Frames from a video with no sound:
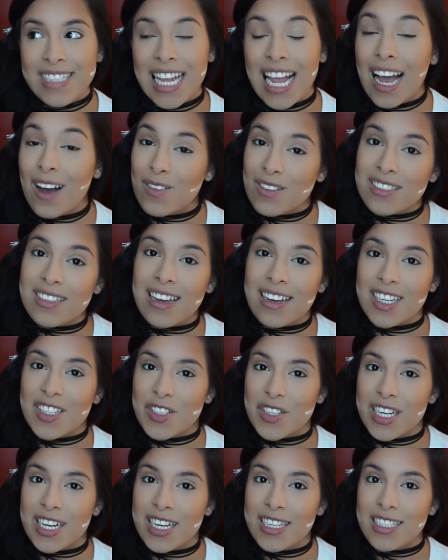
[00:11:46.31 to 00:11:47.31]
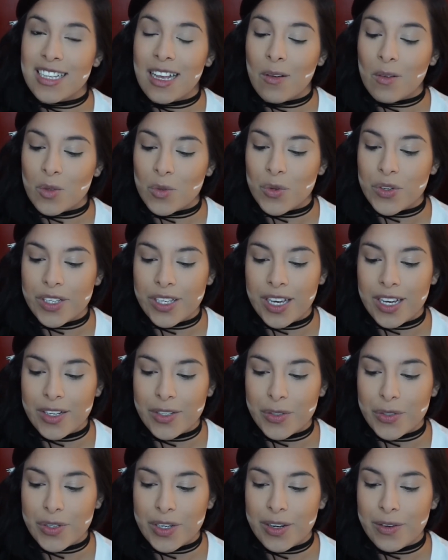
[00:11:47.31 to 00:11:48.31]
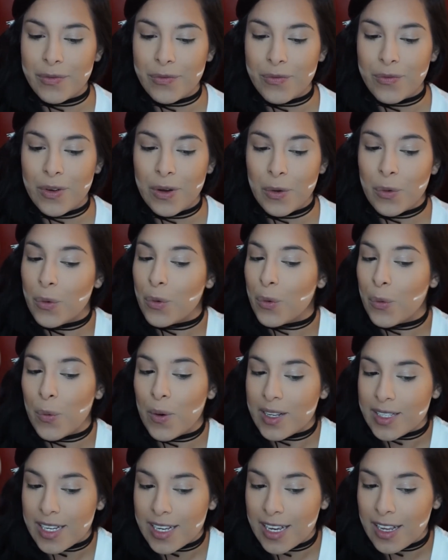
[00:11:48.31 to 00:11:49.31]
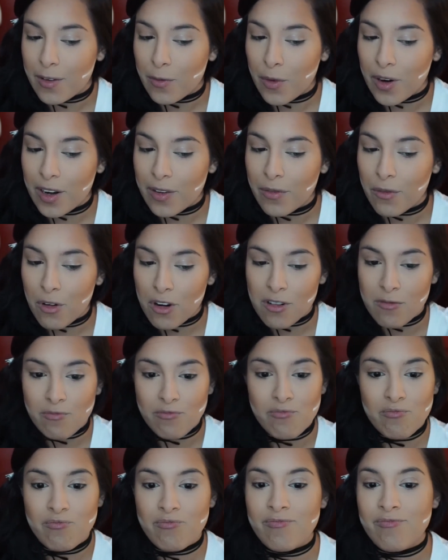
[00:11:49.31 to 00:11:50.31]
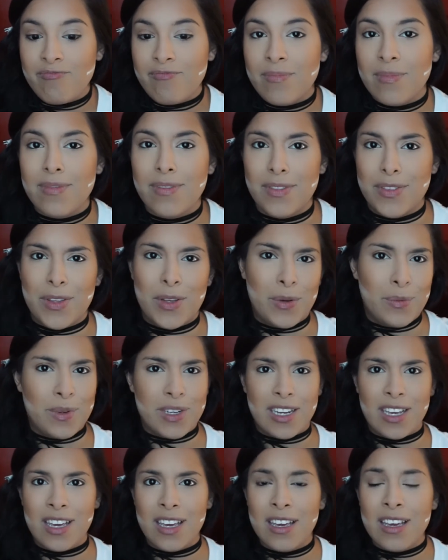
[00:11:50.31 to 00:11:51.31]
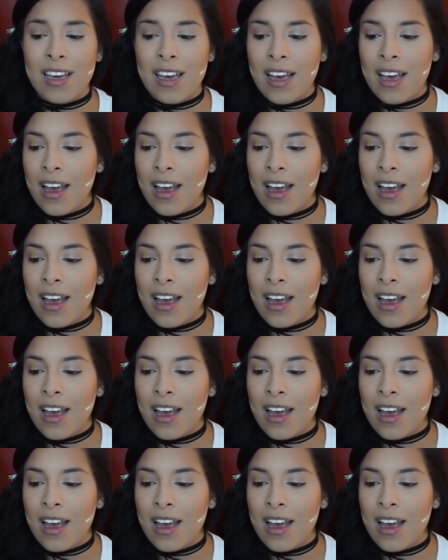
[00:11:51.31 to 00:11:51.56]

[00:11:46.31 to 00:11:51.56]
I was extra, guys. I was really extra. Who was I getting ready for? Nobody.